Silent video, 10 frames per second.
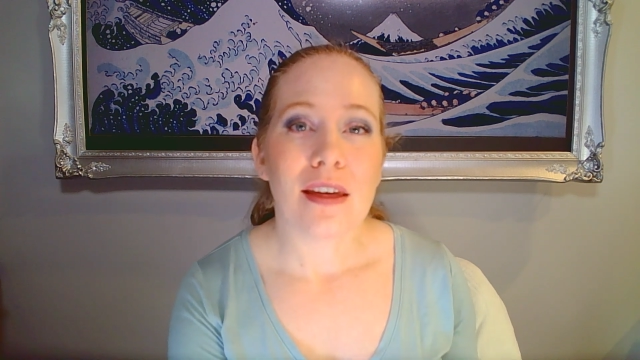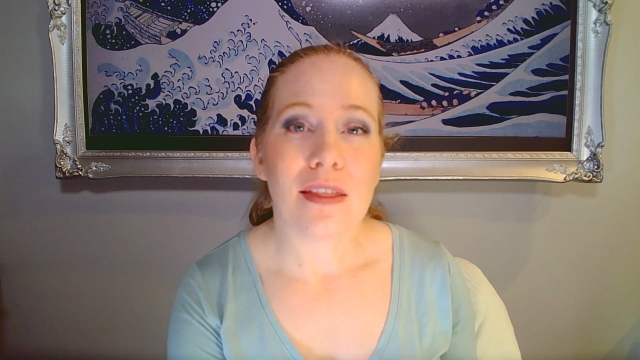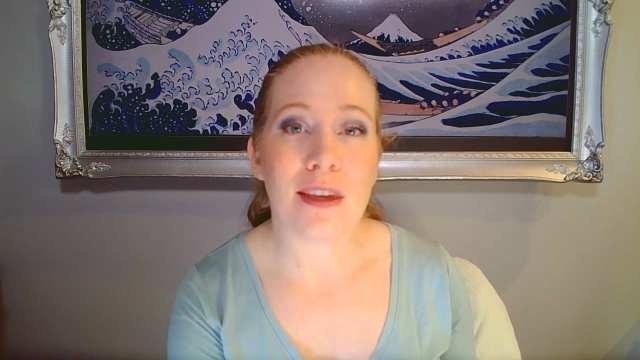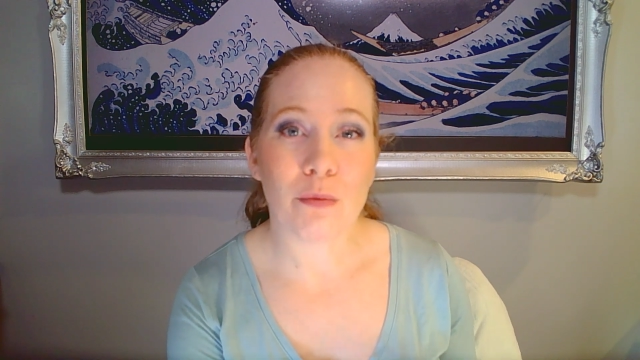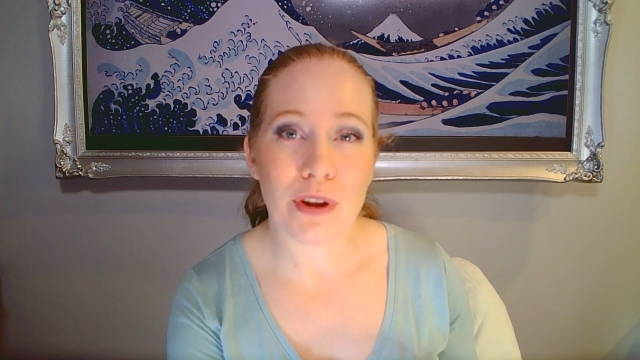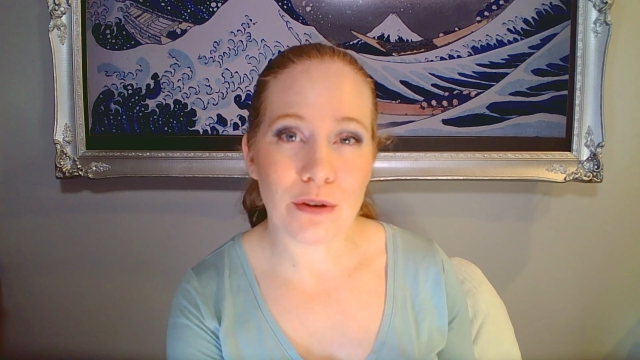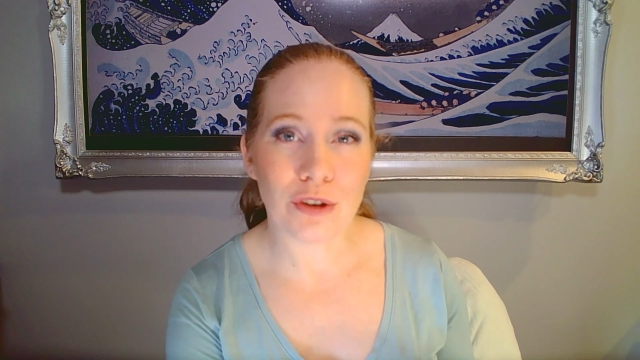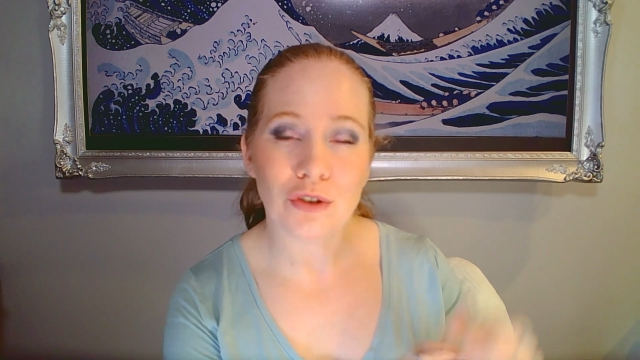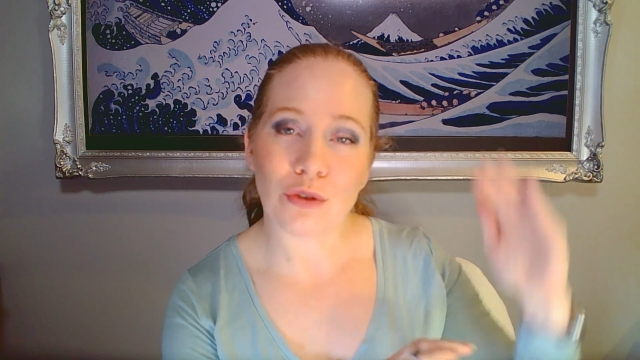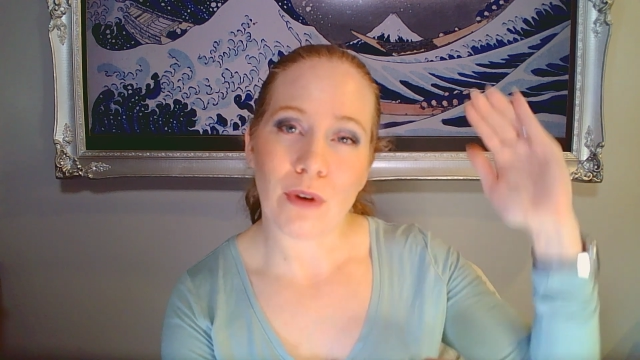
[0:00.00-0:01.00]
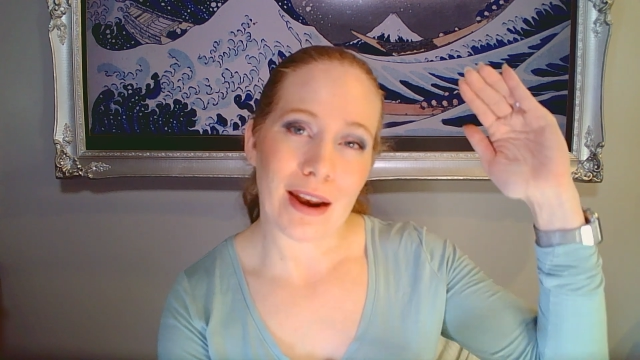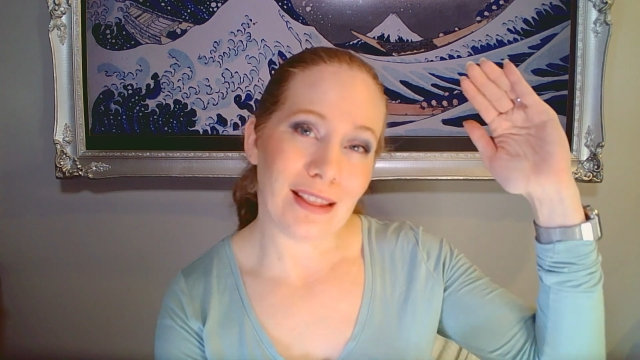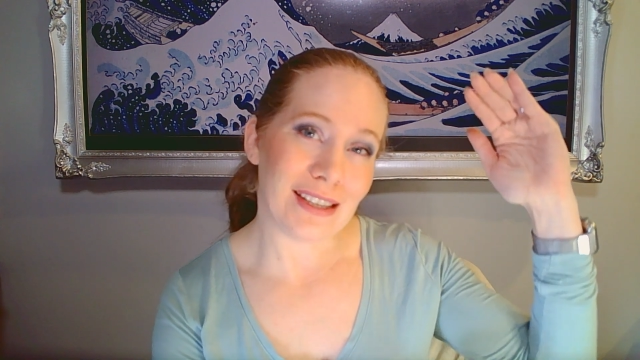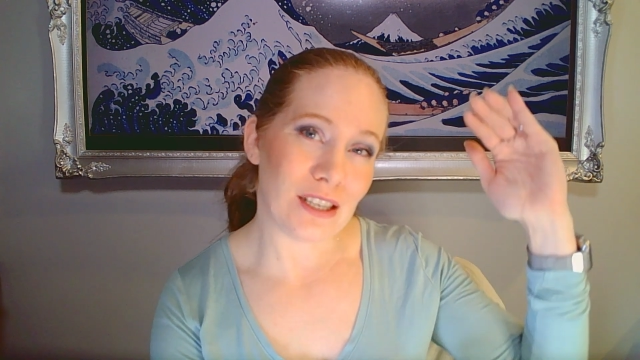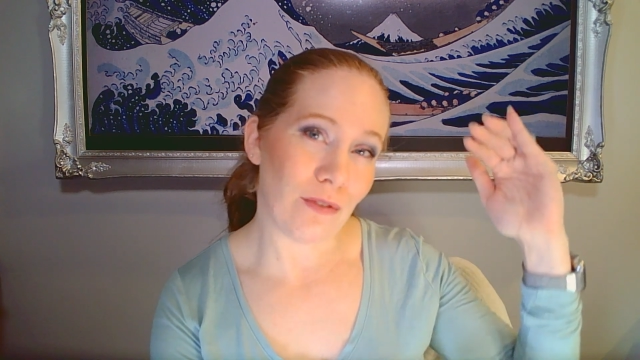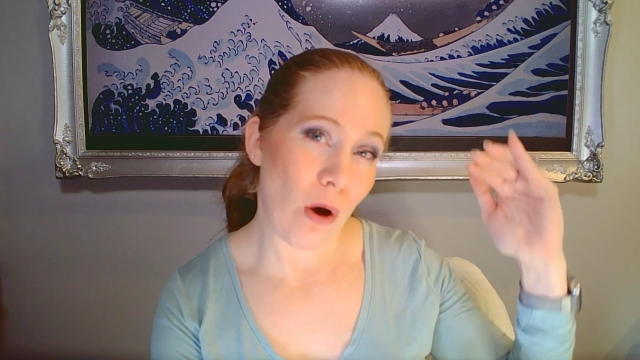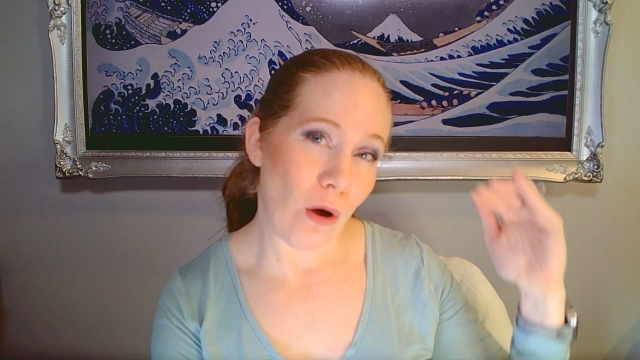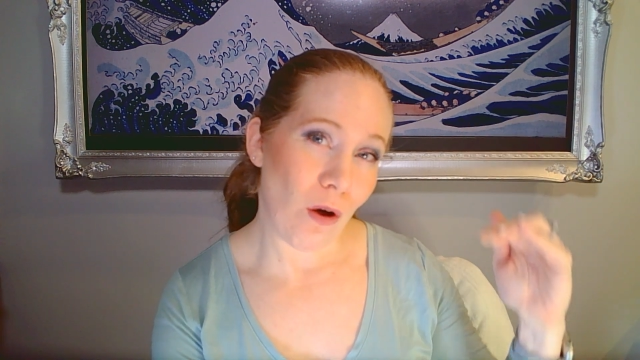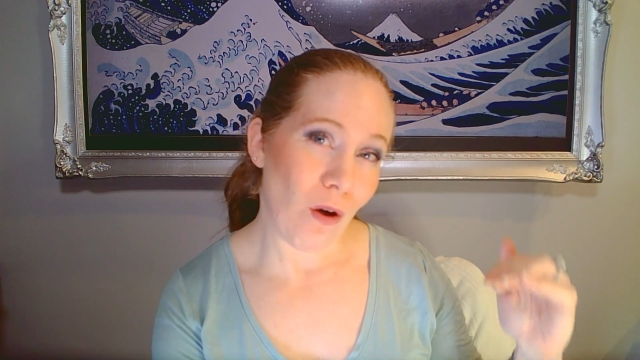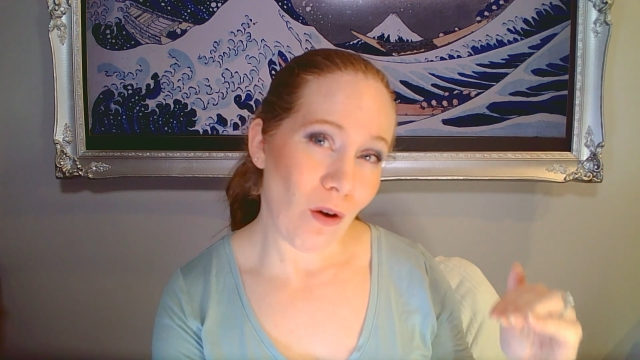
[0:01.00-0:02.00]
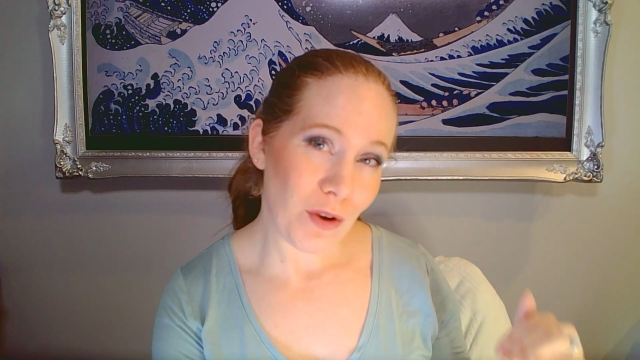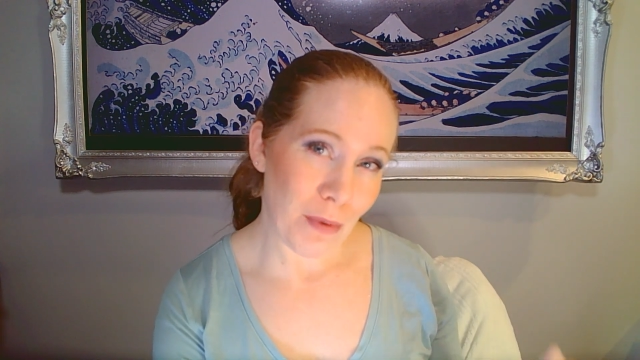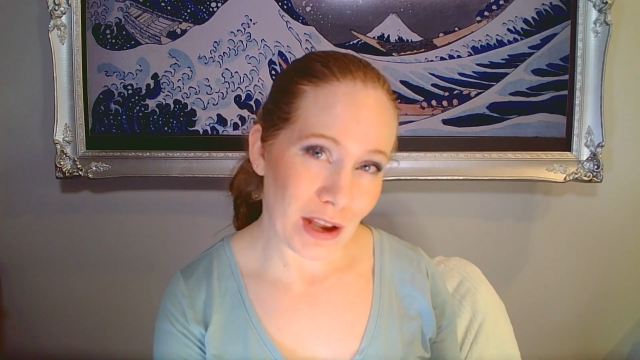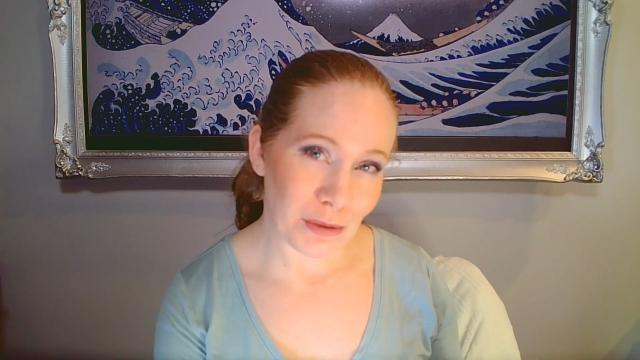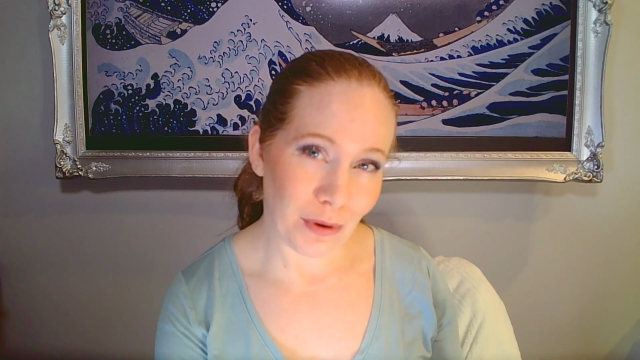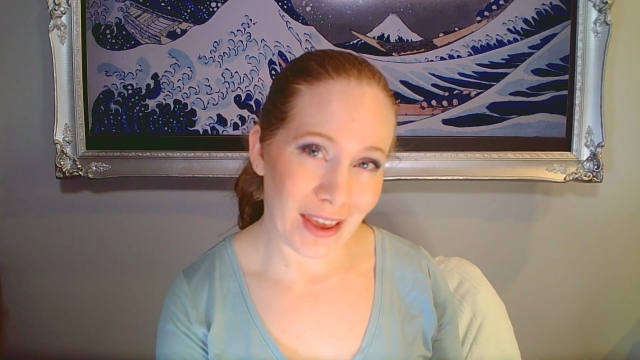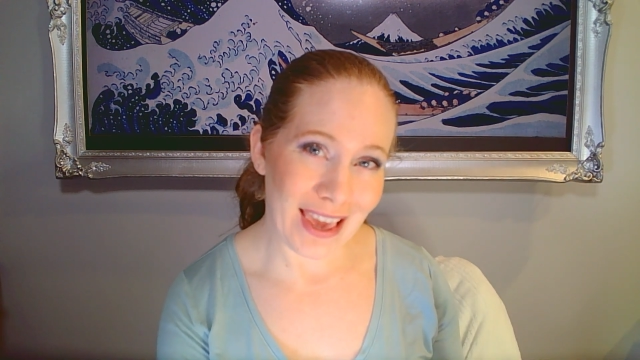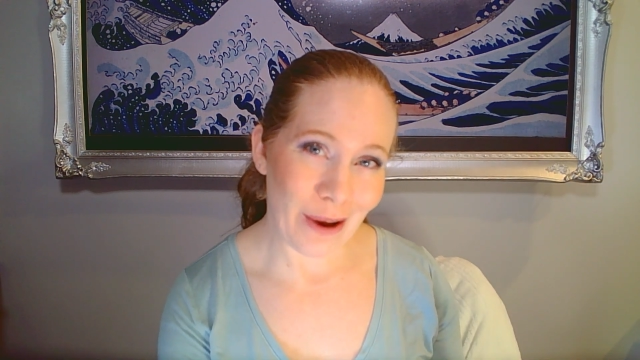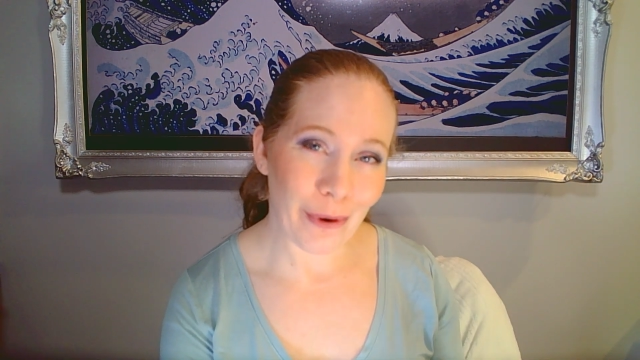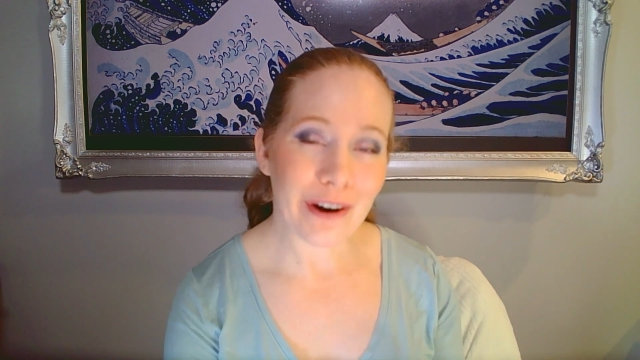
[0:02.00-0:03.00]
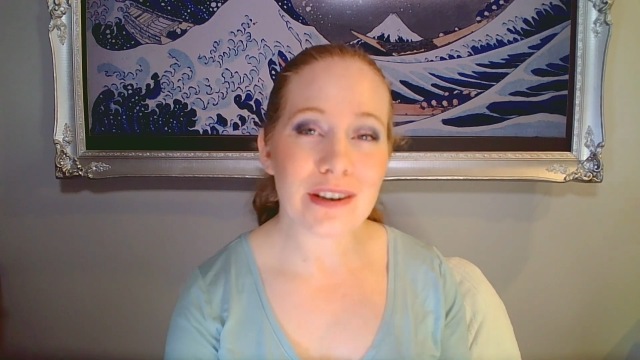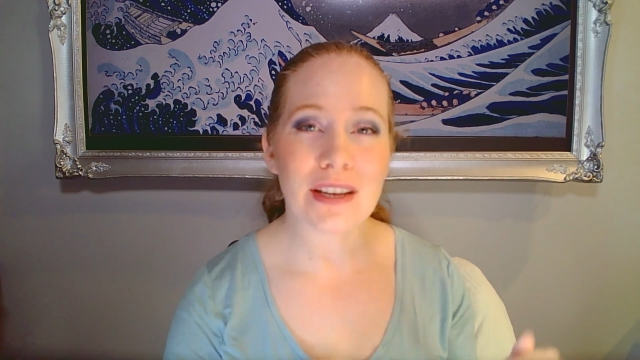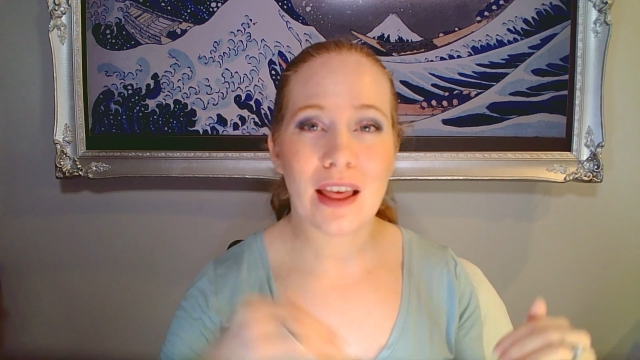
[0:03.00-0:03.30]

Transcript: then what you do is you write a list of all your possible keywords,